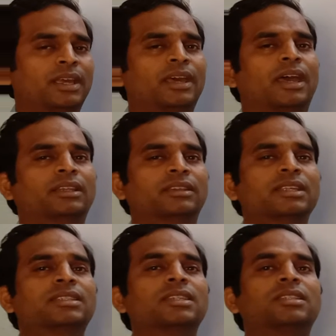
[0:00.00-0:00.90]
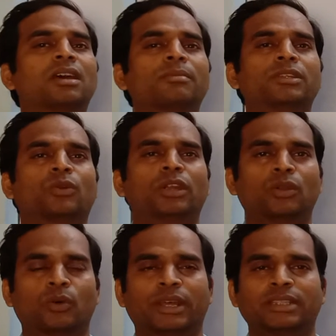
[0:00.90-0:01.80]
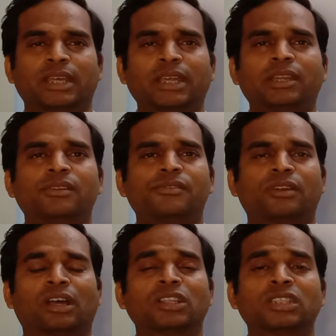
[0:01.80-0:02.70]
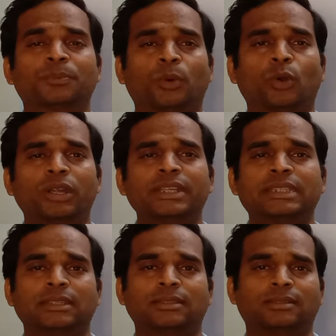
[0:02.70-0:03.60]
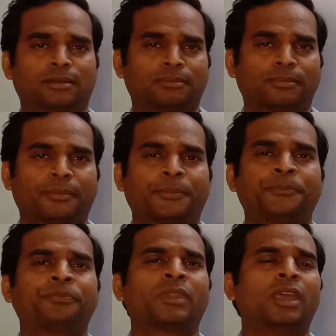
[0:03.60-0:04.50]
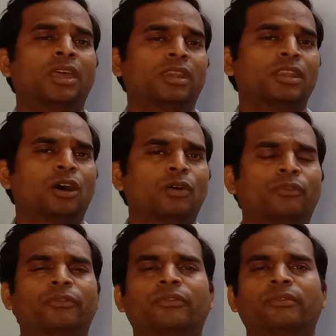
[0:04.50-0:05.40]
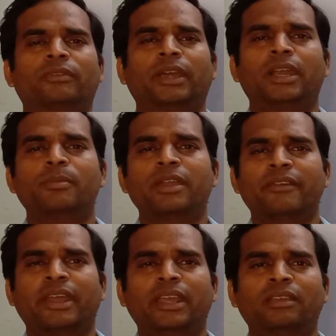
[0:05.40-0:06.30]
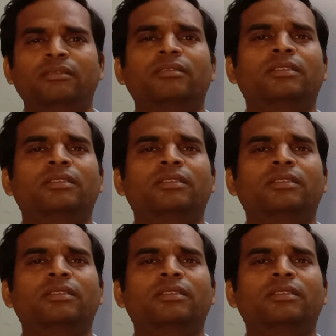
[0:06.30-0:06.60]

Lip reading: and this system is only known as a transport system. Now it may vary